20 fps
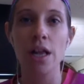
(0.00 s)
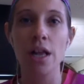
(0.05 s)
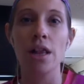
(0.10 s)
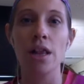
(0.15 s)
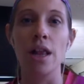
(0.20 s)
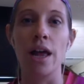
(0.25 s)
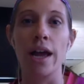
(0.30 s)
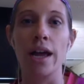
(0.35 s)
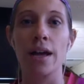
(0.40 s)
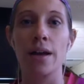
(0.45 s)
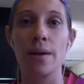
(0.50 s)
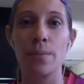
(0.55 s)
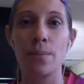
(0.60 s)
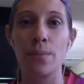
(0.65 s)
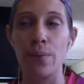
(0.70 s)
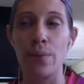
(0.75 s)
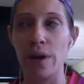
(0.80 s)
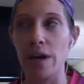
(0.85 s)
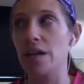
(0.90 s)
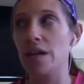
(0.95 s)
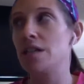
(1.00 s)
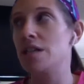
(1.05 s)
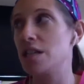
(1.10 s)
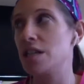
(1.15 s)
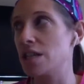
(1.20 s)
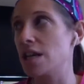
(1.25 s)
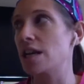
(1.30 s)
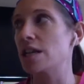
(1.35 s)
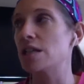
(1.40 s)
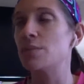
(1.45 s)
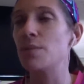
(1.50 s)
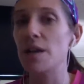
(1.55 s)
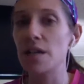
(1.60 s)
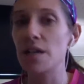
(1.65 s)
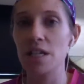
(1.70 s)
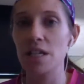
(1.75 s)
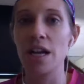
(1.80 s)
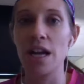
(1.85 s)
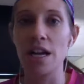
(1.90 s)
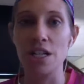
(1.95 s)
Like, but she's like,
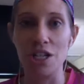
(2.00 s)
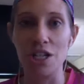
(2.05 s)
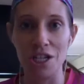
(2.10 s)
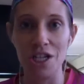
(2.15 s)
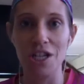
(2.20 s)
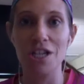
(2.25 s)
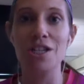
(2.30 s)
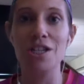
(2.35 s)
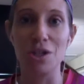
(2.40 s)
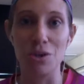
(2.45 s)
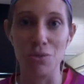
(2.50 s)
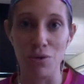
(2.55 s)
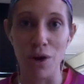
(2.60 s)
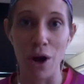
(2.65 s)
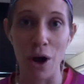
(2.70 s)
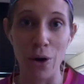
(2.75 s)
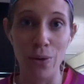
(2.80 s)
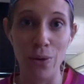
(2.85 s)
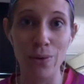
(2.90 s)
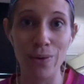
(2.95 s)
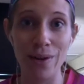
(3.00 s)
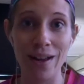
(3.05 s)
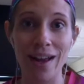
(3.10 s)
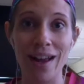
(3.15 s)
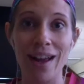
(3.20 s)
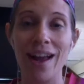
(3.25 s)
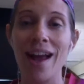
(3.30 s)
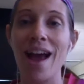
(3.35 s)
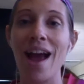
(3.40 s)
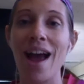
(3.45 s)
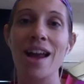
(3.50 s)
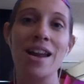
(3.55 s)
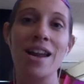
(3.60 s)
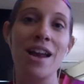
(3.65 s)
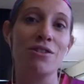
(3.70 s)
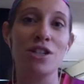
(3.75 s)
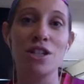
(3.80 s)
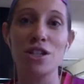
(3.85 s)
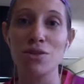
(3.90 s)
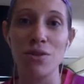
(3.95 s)
especially as she's grown and now
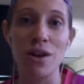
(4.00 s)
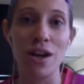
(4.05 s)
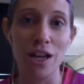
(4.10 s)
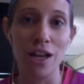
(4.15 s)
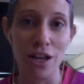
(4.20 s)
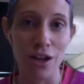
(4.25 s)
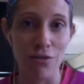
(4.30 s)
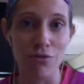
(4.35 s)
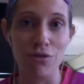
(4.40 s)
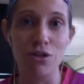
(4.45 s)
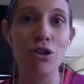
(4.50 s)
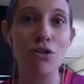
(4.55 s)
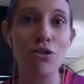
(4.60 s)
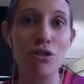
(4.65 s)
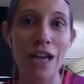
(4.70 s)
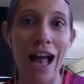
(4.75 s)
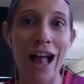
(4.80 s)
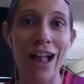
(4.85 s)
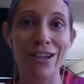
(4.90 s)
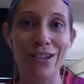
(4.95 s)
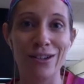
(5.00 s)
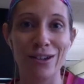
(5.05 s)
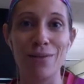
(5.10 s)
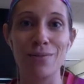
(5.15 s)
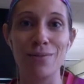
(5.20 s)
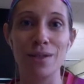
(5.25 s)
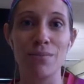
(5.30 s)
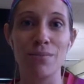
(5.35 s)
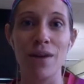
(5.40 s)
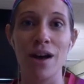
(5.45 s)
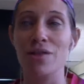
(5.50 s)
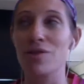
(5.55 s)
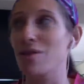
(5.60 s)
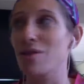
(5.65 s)
she's running, 2 challenge groups a month.